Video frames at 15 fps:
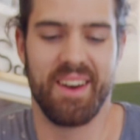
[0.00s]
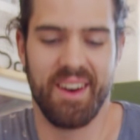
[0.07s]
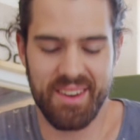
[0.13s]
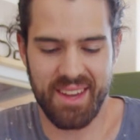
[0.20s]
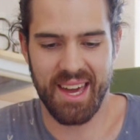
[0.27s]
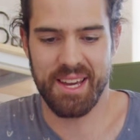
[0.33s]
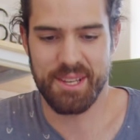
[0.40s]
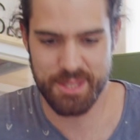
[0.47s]

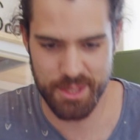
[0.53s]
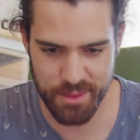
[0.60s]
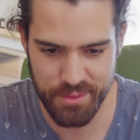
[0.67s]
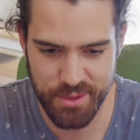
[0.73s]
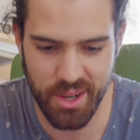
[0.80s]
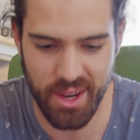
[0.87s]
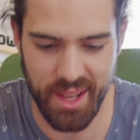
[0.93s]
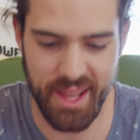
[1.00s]
Okay, so
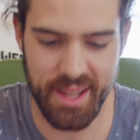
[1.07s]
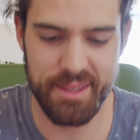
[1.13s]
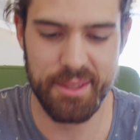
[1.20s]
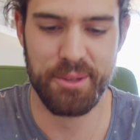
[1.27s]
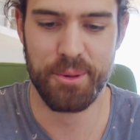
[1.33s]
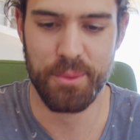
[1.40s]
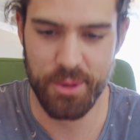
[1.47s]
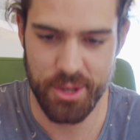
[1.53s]
we've got our
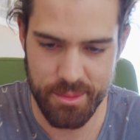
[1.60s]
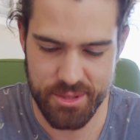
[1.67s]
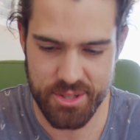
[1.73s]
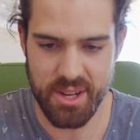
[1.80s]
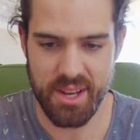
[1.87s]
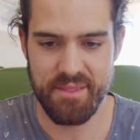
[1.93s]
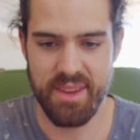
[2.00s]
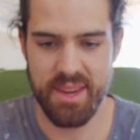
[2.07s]
little worm
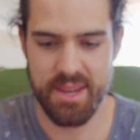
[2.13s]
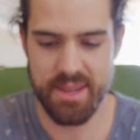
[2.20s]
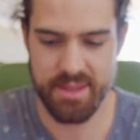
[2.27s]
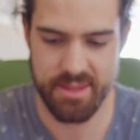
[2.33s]
drive here.